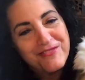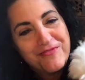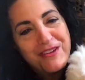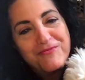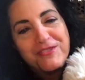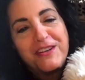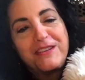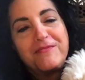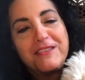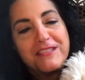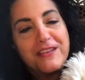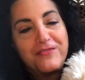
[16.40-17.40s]
why I'm talking to
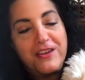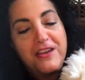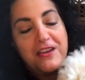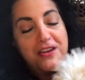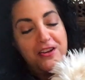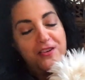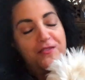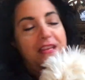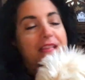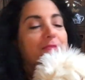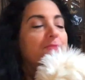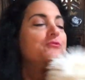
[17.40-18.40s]
myself. Okay,
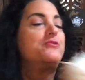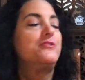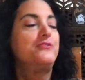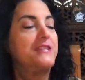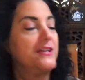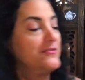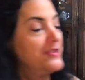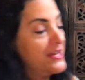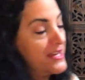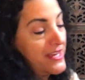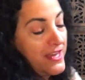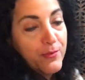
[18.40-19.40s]
let me put her down
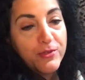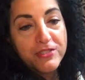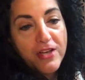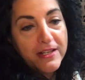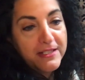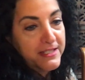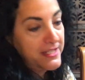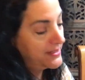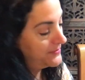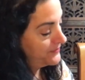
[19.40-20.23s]
and we'll talk tea.